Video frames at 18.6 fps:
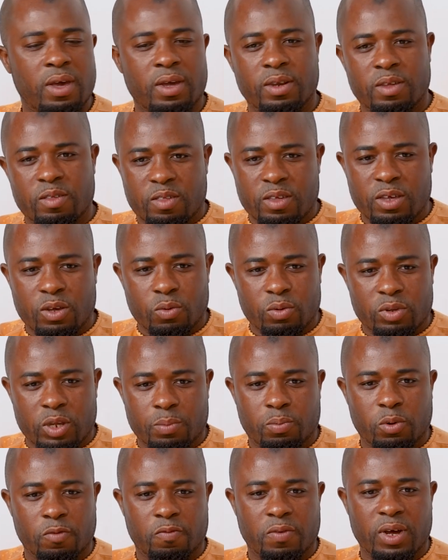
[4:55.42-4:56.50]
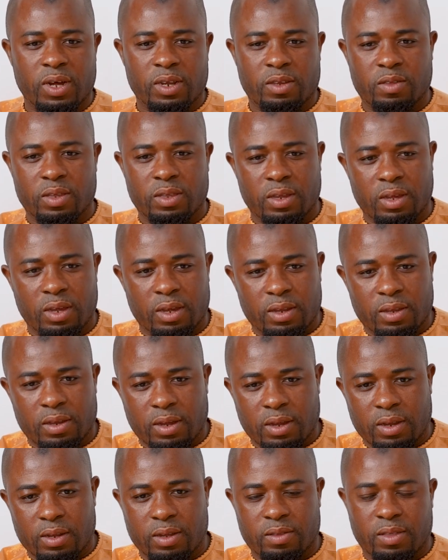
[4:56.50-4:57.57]
and the CEoG provides
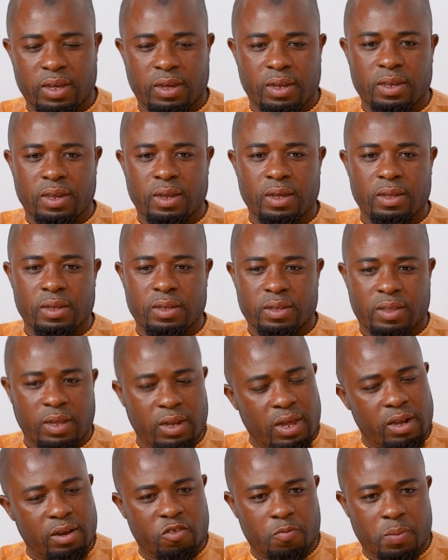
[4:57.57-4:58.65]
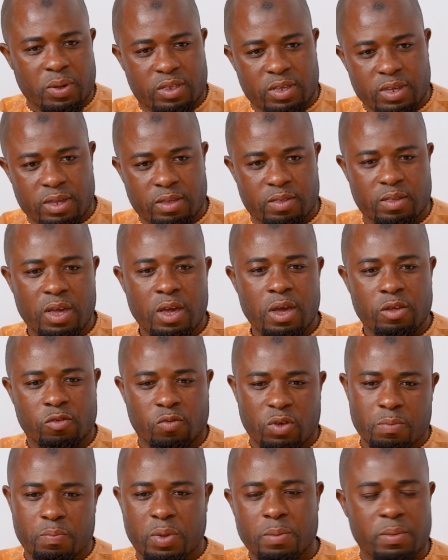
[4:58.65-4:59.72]
the technical expertise
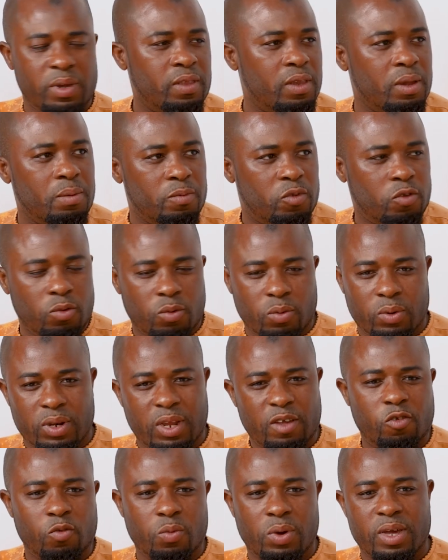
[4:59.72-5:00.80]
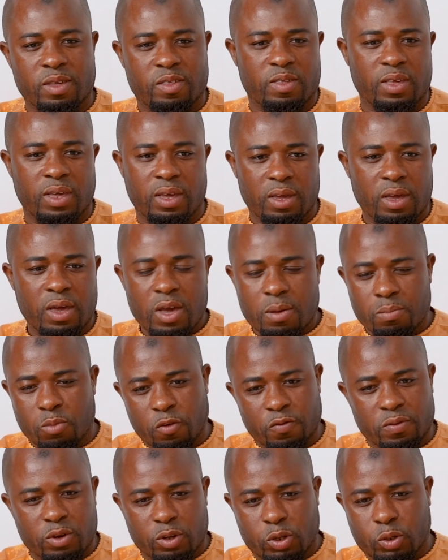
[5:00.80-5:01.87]
to implement them. So that's where I see
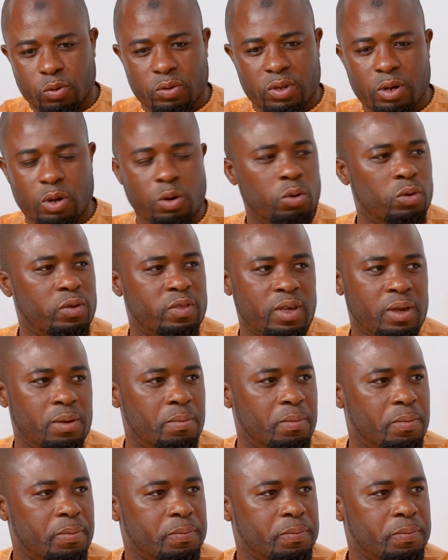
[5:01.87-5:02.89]
both in the short and the long term.